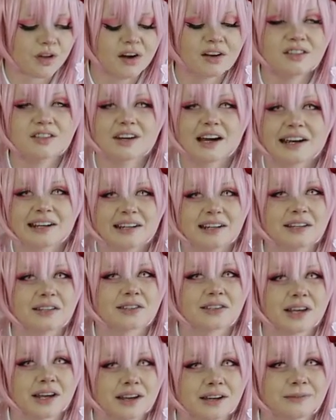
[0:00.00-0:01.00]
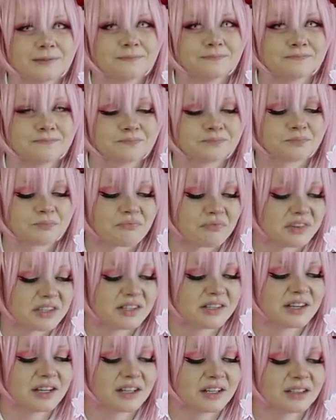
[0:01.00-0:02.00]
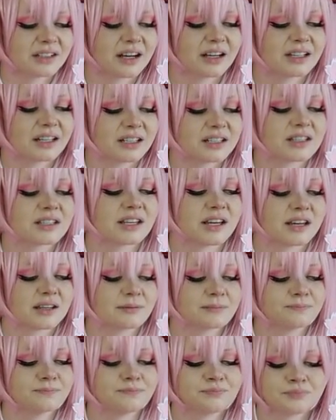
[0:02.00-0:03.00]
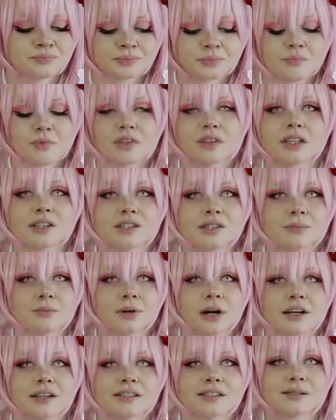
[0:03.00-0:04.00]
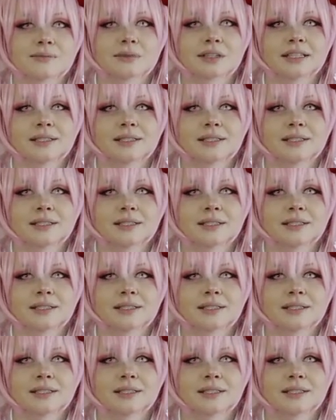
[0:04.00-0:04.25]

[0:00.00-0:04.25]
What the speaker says: a 9 out of 10. These get a 9 out of 10. They surprised